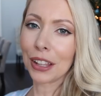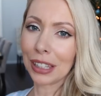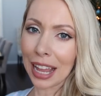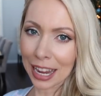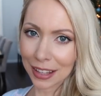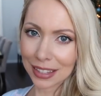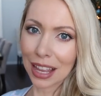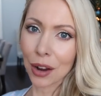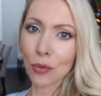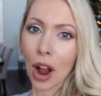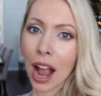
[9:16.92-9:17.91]
The length
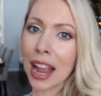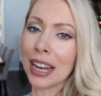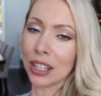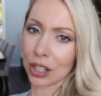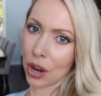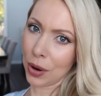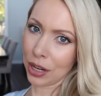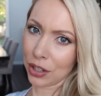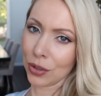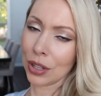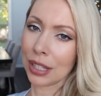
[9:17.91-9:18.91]
that Ryan is
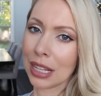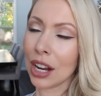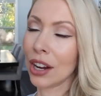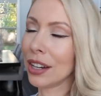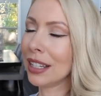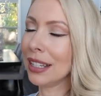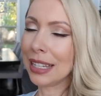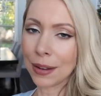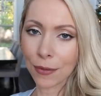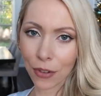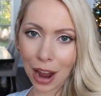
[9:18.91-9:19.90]
going to this year to
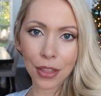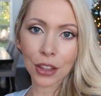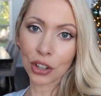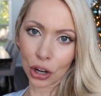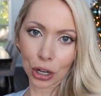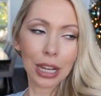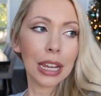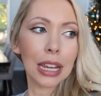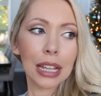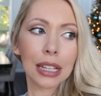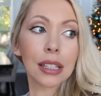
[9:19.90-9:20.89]
deep fry the
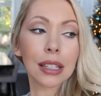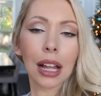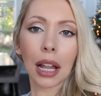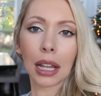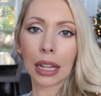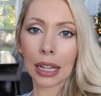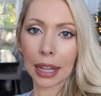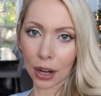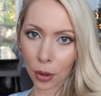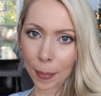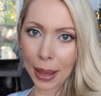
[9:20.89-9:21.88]
turkey is a
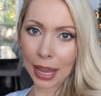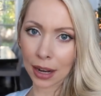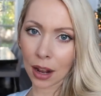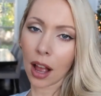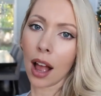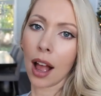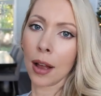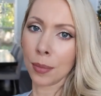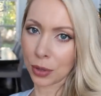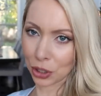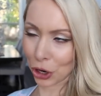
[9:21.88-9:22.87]
little bit
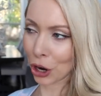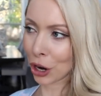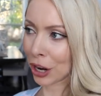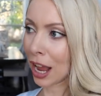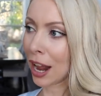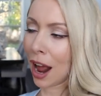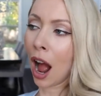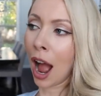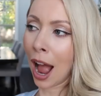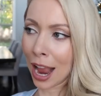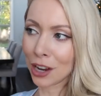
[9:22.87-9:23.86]
absurd and
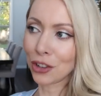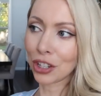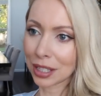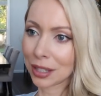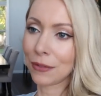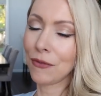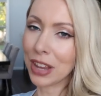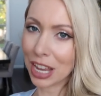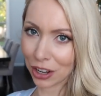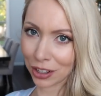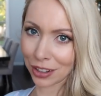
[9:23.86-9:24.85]
I just
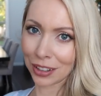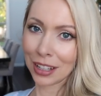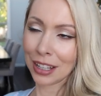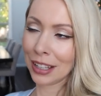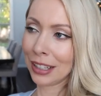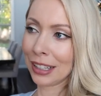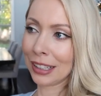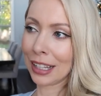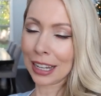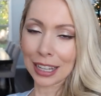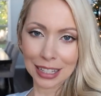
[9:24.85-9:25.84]
feel
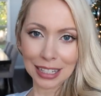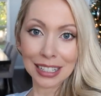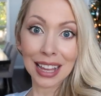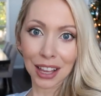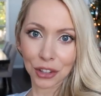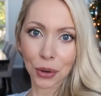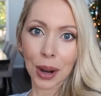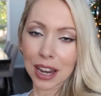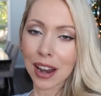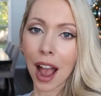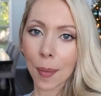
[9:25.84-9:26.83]
like it's a disaster
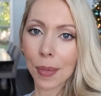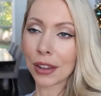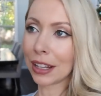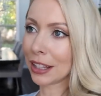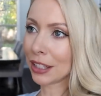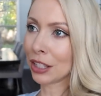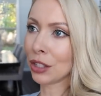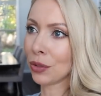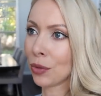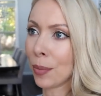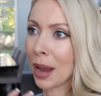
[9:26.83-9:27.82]
waiting to happen. Like this
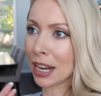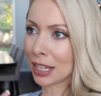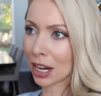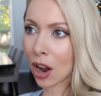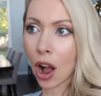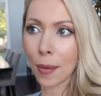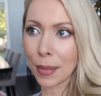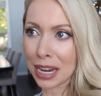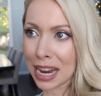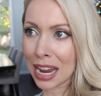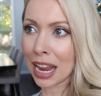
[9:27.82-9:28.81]
is a romantic
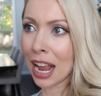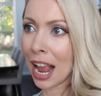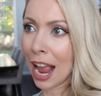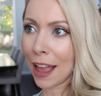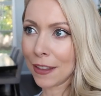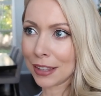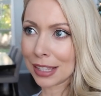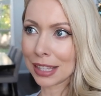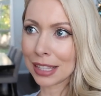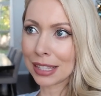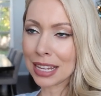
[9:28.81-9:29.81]
comedy and this
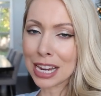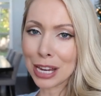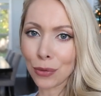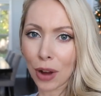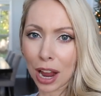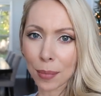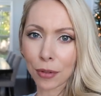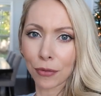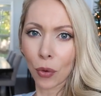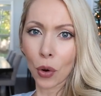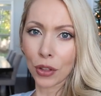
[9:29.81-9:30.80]
is the scene right
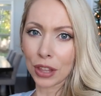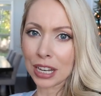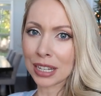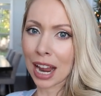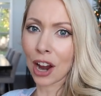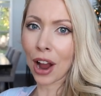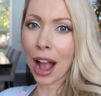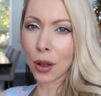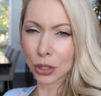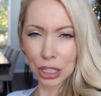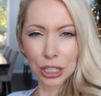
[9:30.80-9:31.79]
before the entire house